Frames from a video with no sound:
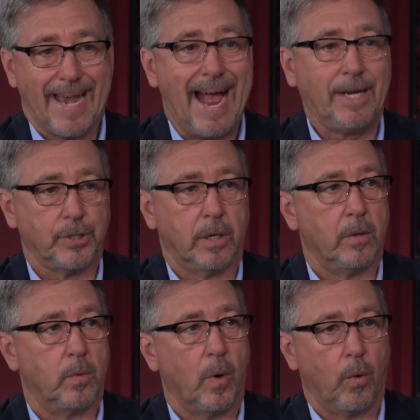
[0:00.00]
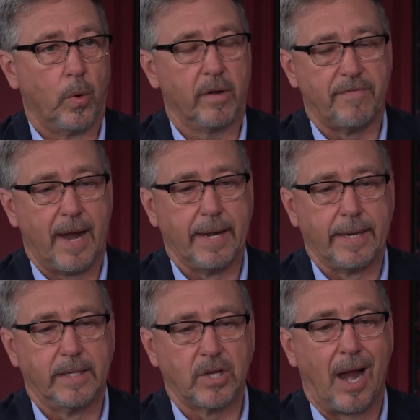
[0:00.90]
Menasha, what we're
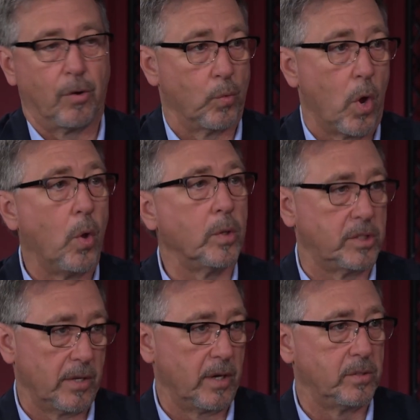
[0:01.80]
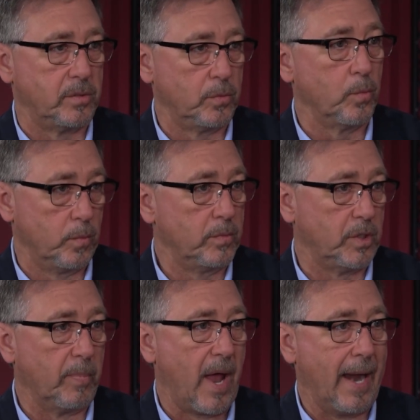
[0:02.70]
finding is our role to the
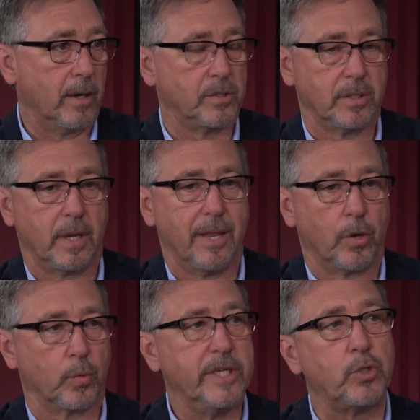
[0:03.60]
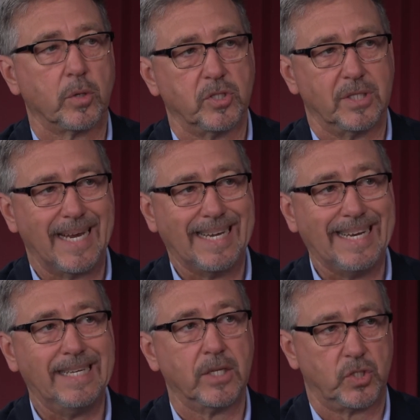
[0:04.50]
suppliers and the resources they
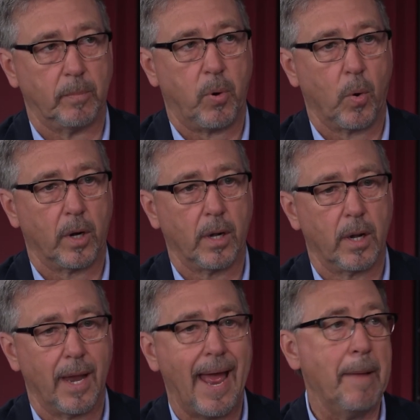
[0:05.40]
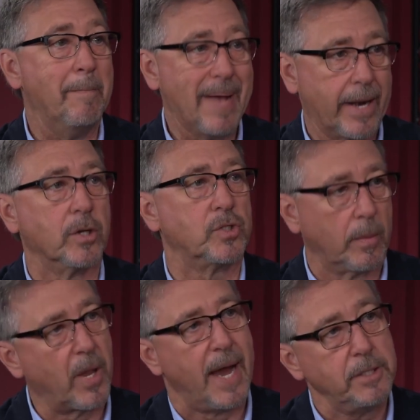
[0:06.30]
need to support a better
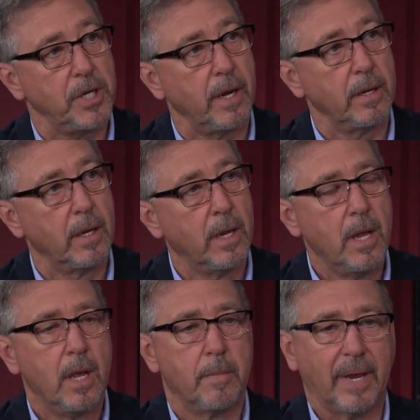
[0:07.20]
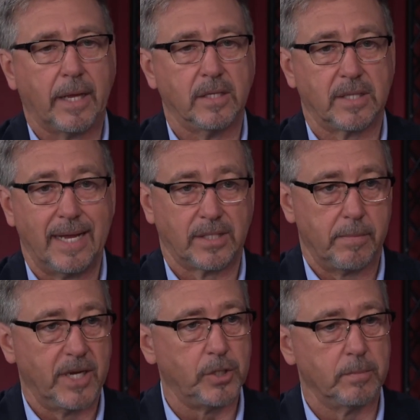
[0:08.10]
supply chain. Because as I
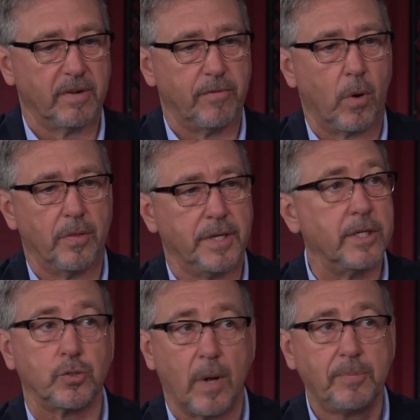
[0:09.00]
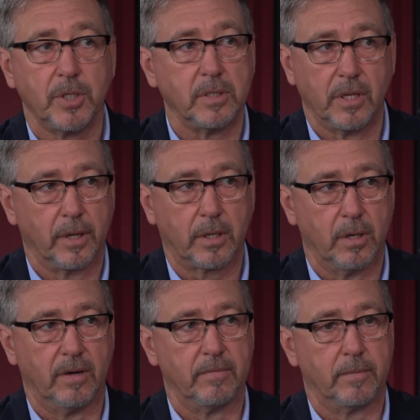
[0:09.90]
mentioned before, the disruption to their
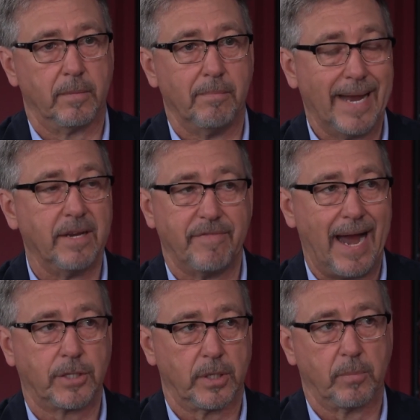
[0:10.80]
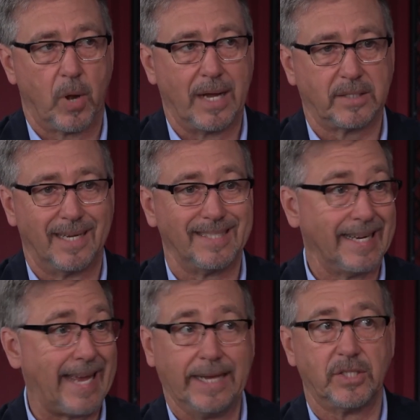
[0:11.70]
current manufacturing process
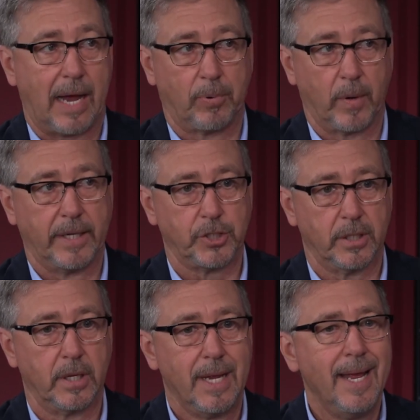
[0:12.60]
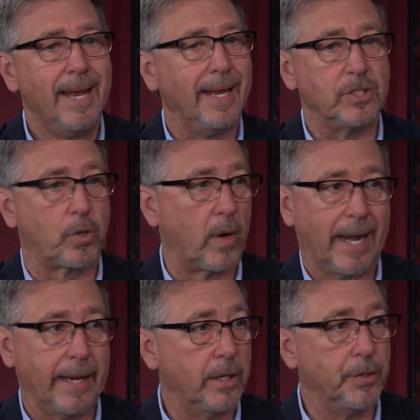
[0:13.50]
and case operation is
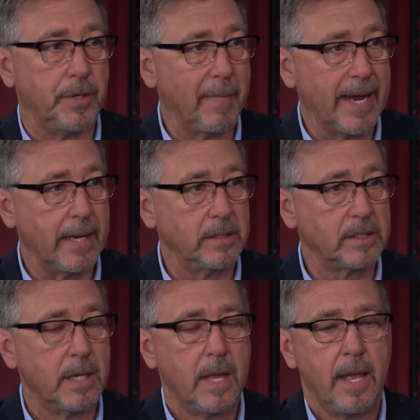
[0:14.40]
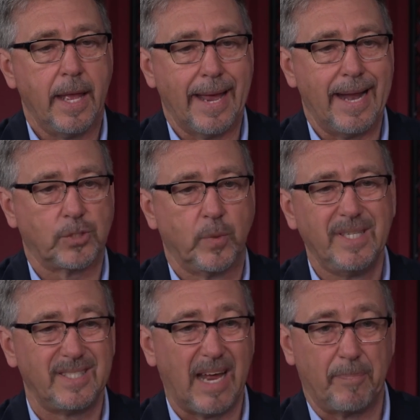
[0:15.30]
creating new demands. And as we
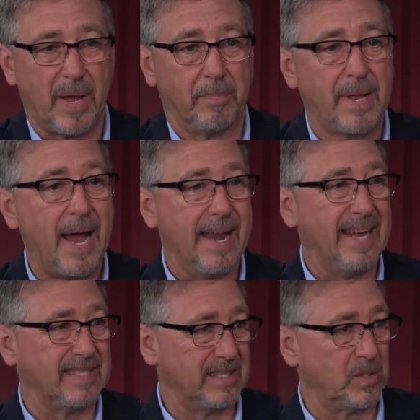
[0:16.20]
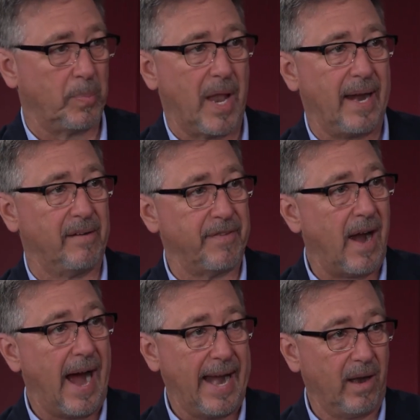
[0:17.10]
step up kind of as a supplier for
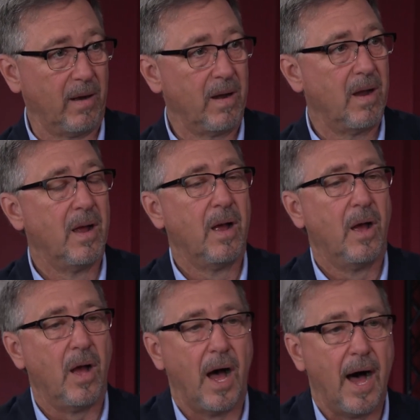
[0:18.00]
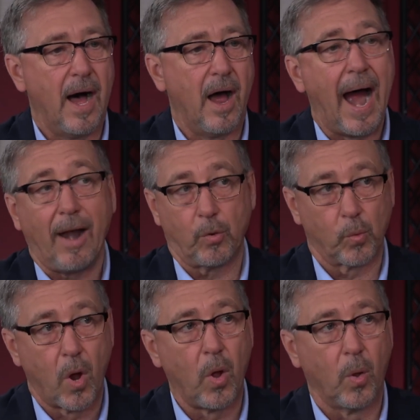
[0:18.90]
hire, uh, our
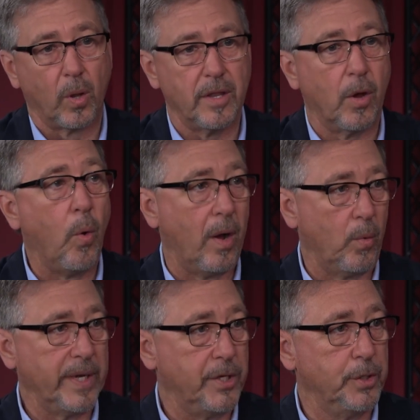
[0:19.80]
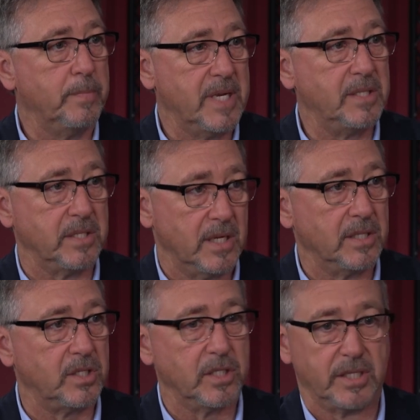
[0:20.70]
role in the what we do
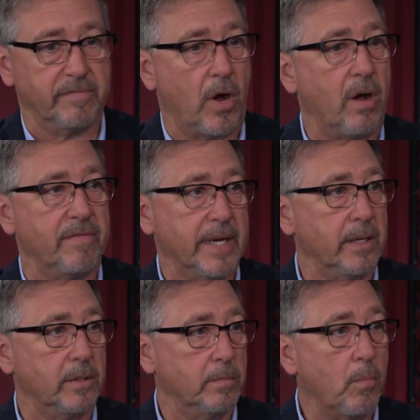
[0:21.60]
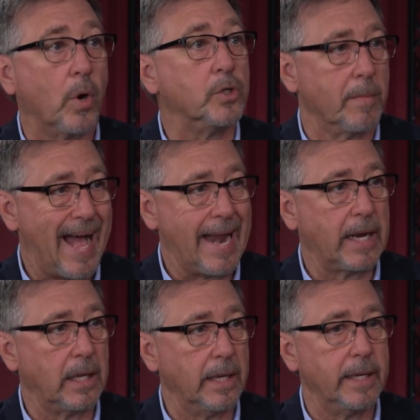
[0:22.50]
business is evolving more
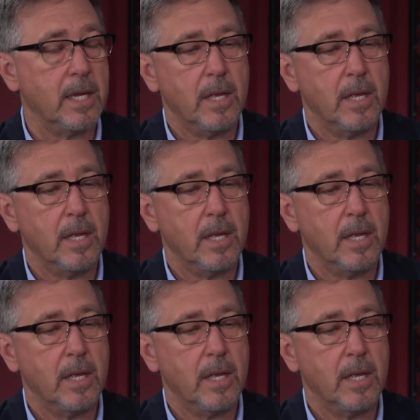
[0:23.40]
dramatically.